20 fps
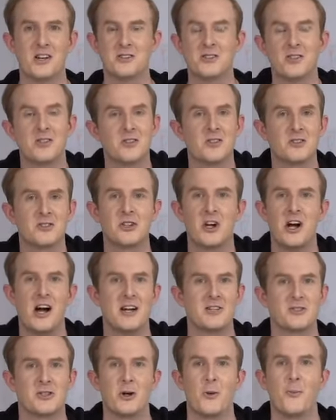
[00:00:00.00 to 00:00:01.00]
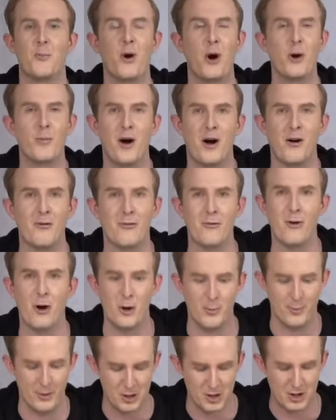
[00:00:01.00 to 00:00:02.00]
to charge a mobile
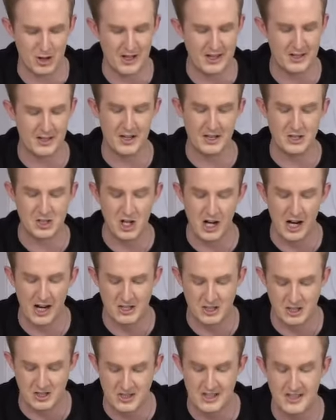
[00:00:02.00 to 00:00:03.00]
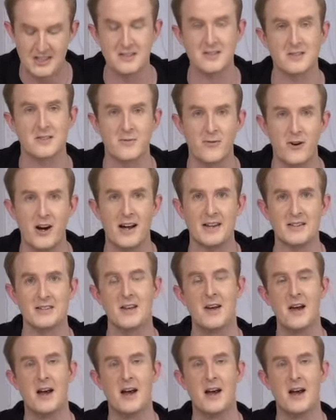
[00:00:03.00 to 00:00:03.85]
phone, but you can charge this device